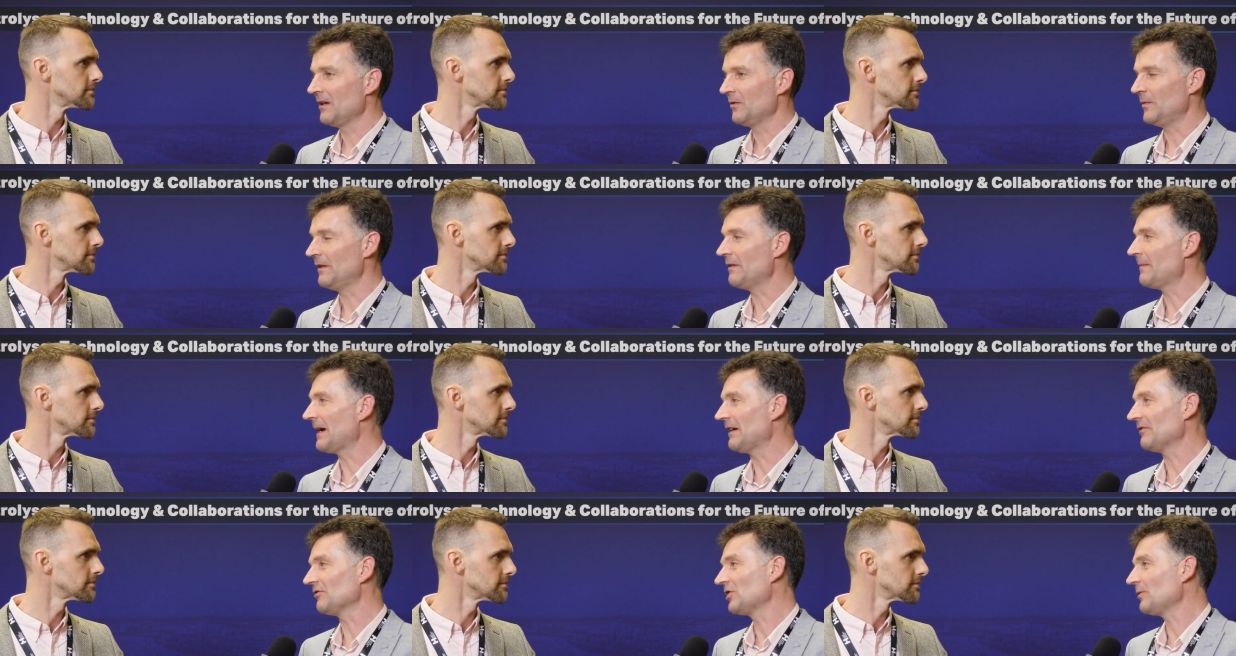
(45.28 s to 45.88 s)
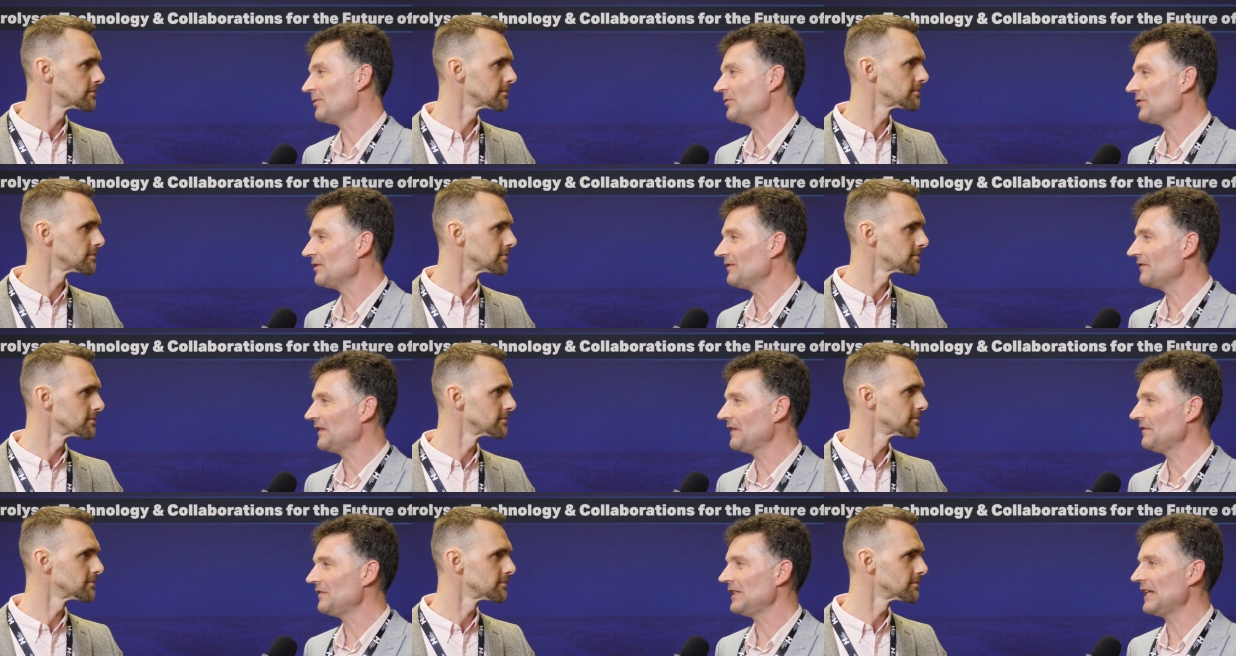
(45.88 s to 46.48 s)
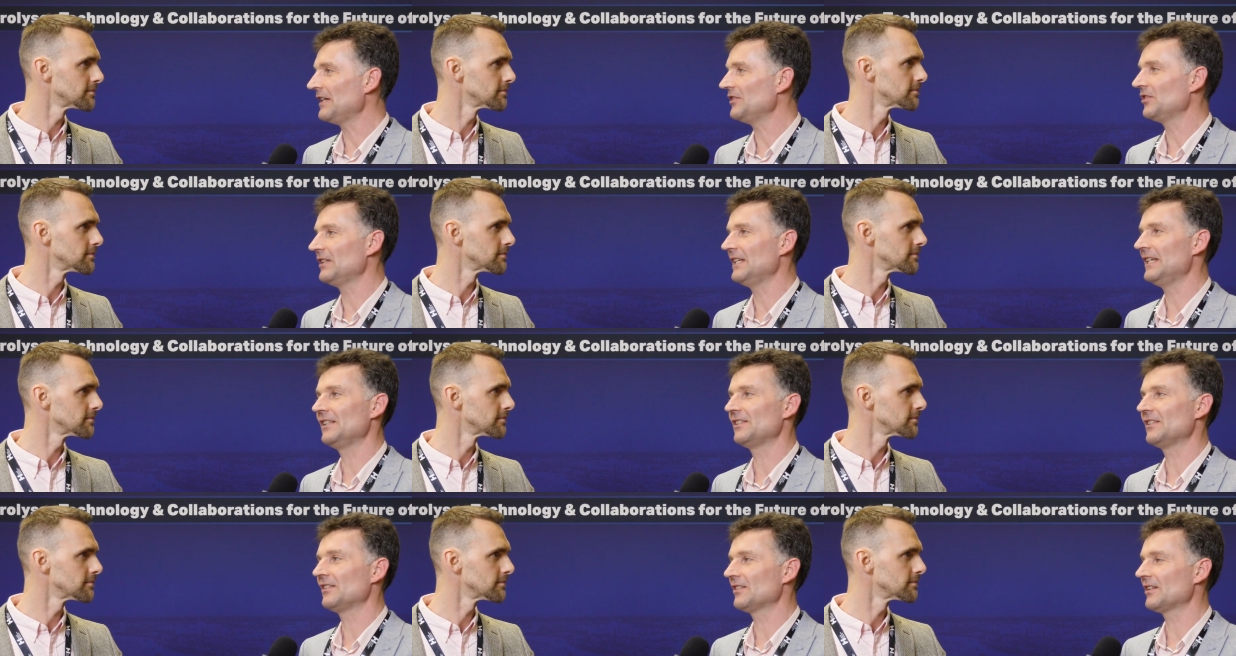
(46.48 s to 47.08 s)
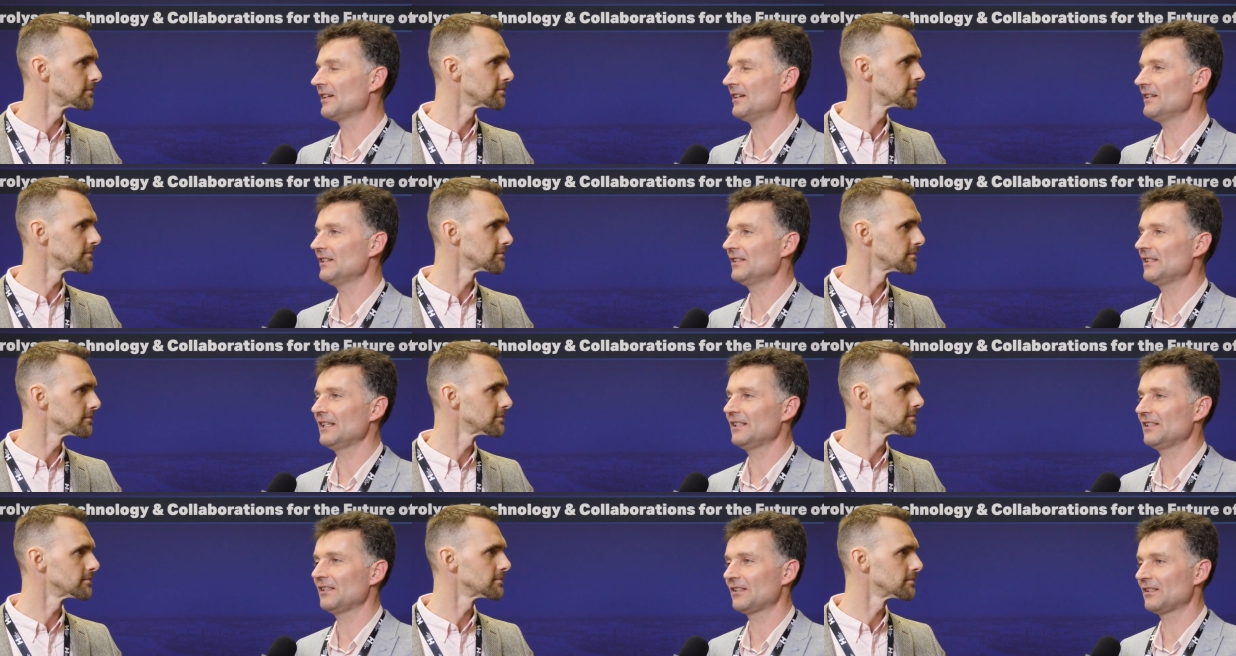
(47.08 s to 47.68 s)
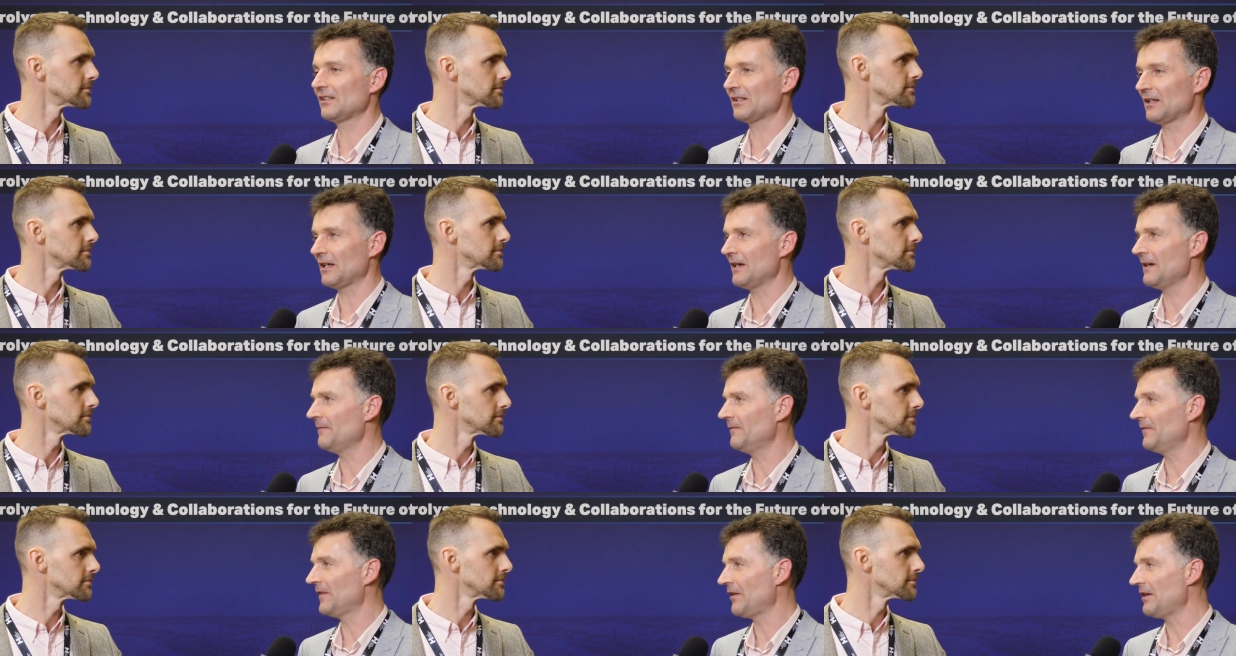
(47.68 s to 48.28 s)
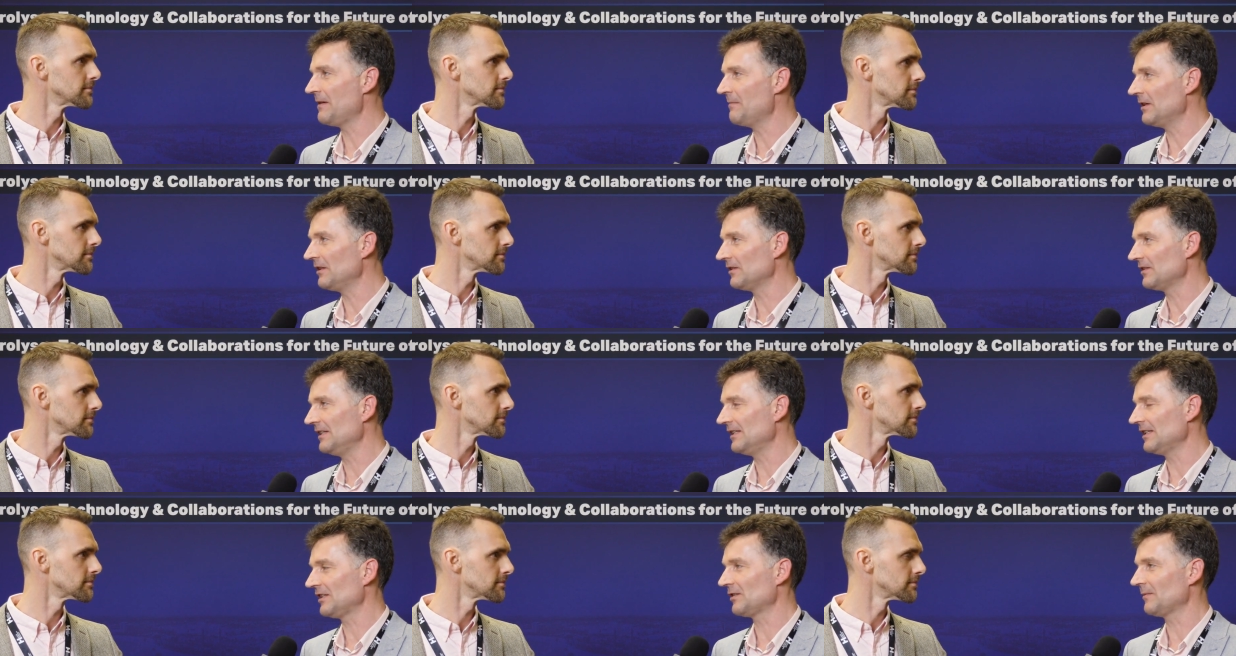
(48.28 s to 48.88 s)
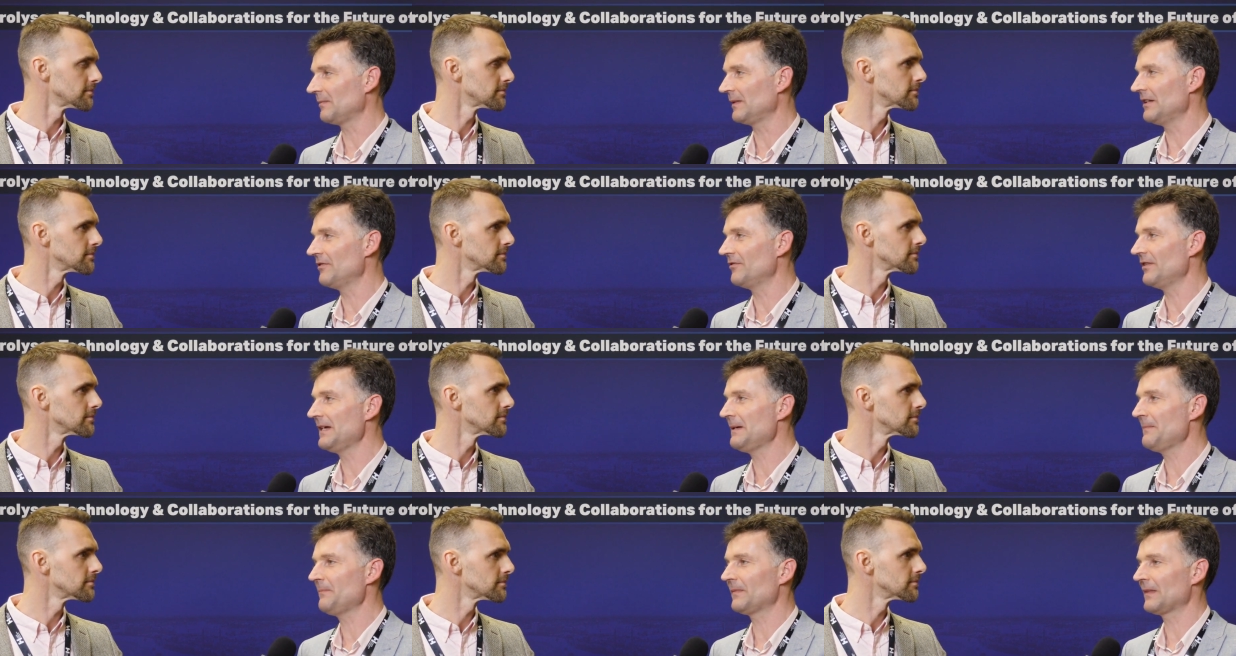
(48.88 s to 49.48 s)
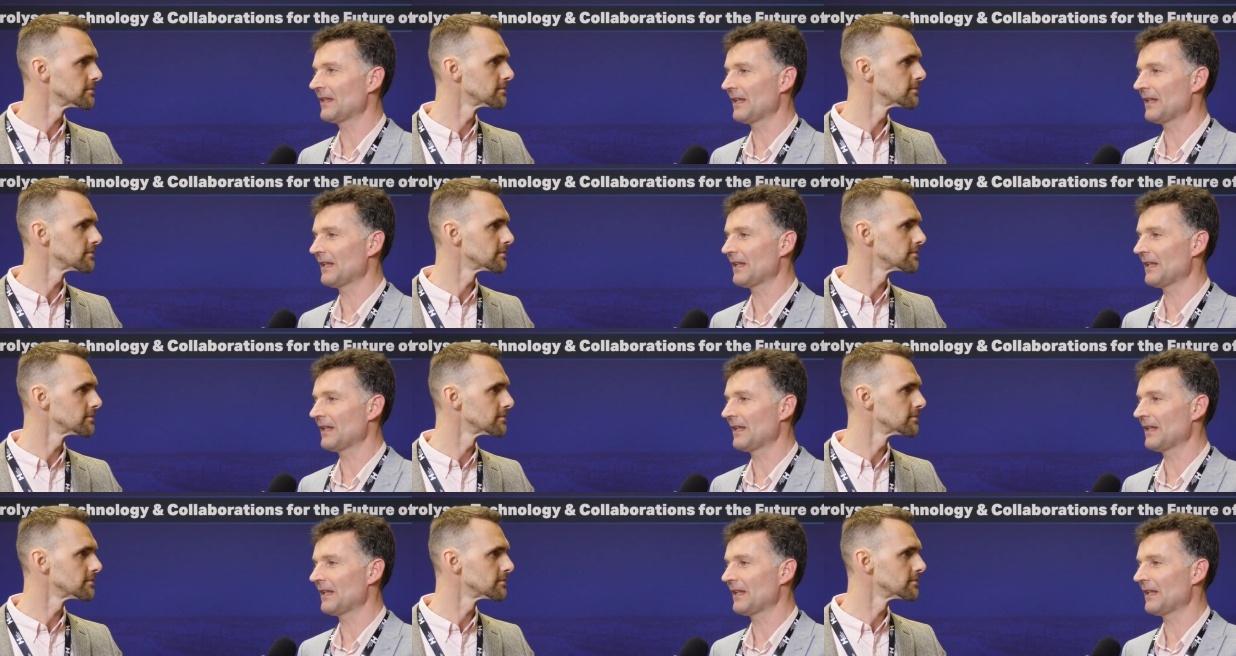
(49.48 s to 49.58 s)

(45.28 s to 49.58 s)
Speaker 1: we're about 250 engineers and scientists, uh, very multidisciplinary,